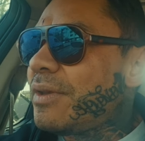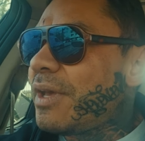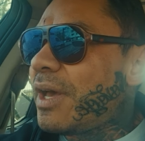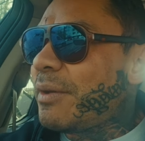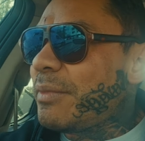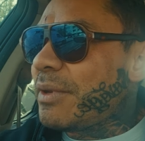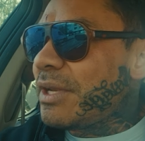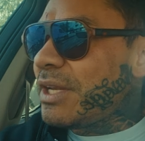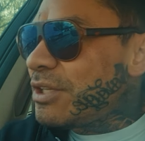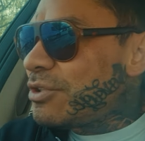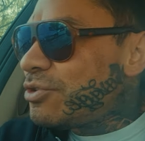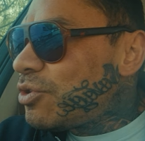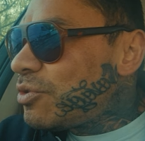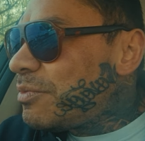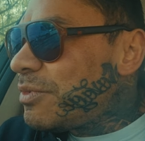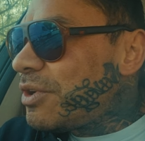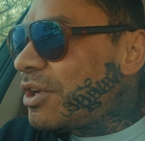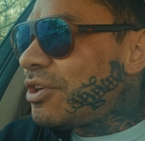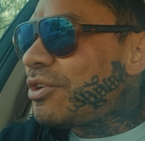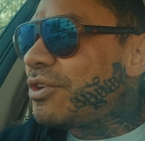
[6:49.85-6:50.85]
I mean, he took
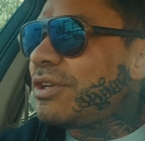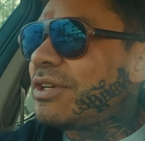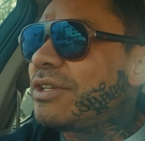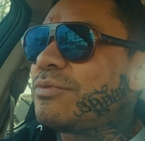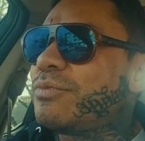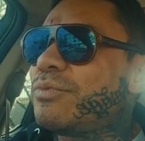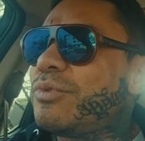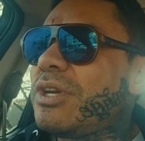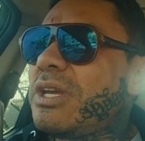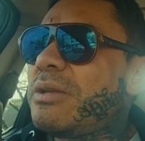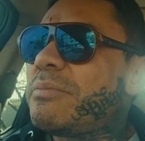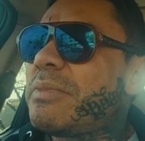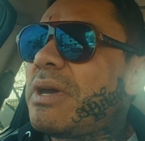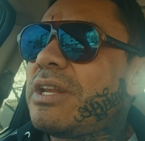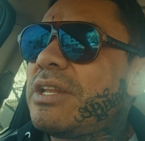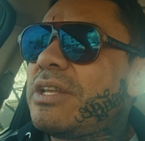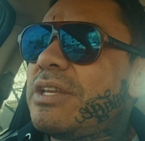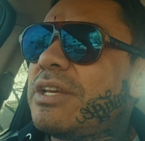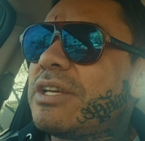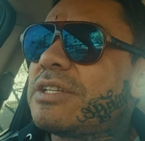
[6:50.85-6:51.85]
me under his wing,
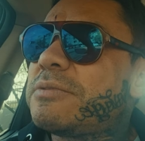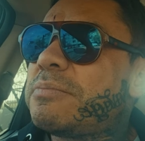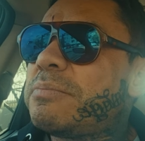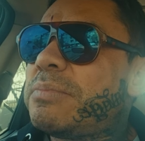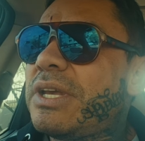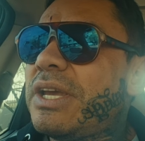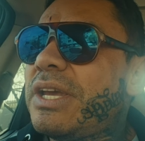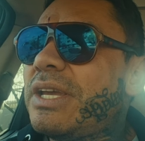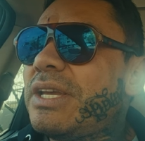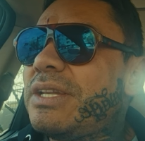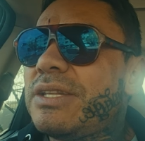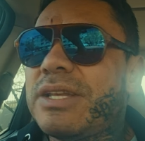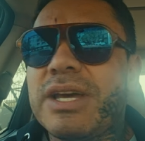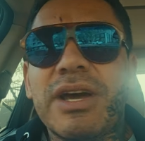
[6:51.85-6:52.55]
and he explained